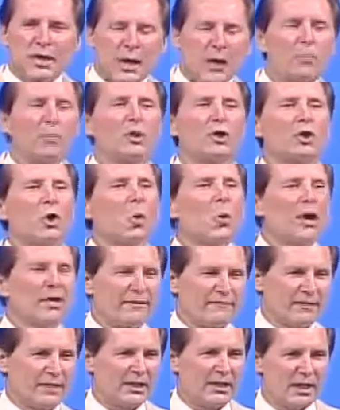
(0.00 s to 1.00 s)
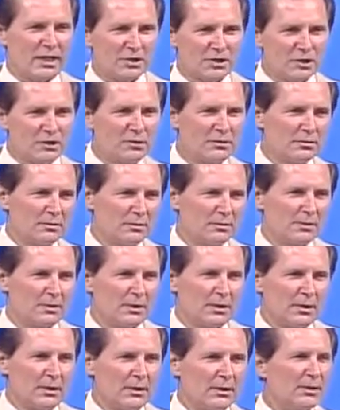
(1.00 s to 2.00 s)
help her go on a vacation.
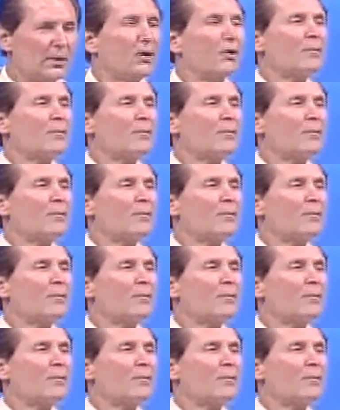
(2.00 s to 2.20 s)
You know